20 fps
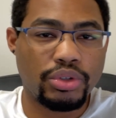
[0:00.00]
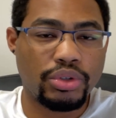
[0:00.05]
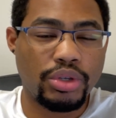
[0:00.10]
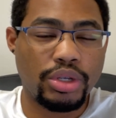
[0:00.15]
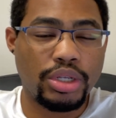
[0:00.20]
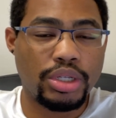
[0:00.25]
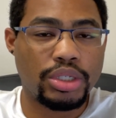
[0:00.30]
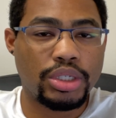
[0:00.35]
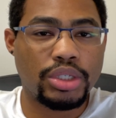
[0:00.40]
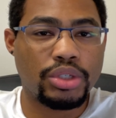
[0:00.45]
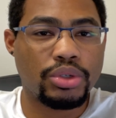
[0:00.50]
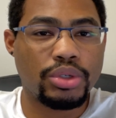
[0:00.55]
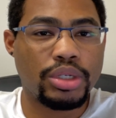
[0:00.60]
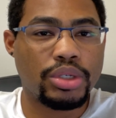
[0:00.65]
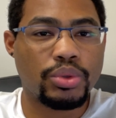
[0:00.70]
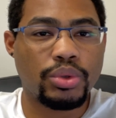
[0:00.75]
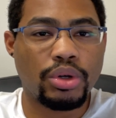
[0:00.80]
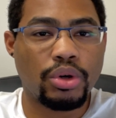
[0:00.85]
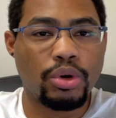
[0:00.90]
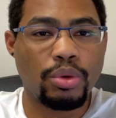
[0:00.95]
So you can just do
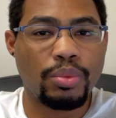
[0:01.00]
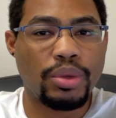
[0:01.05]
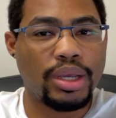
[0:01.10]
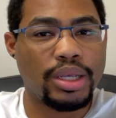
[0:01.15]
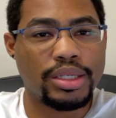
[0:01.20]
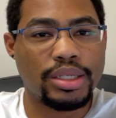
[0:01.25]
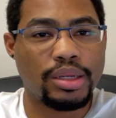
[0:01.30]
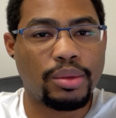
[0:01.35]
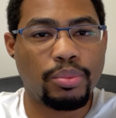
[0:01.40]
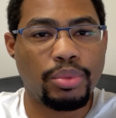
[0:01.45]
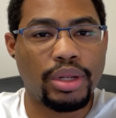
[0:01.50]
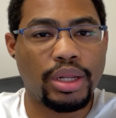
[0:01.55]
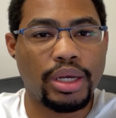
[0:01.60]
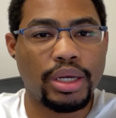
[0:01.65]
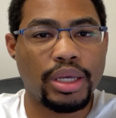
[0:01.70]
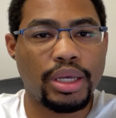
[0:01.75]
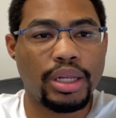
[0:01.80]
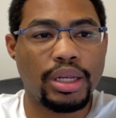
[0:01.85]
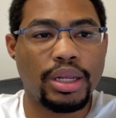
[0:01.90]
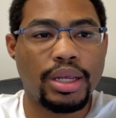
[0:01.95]
this with OBS and a
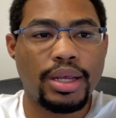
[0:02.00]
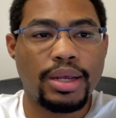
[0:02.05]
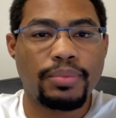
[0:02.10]
plugin,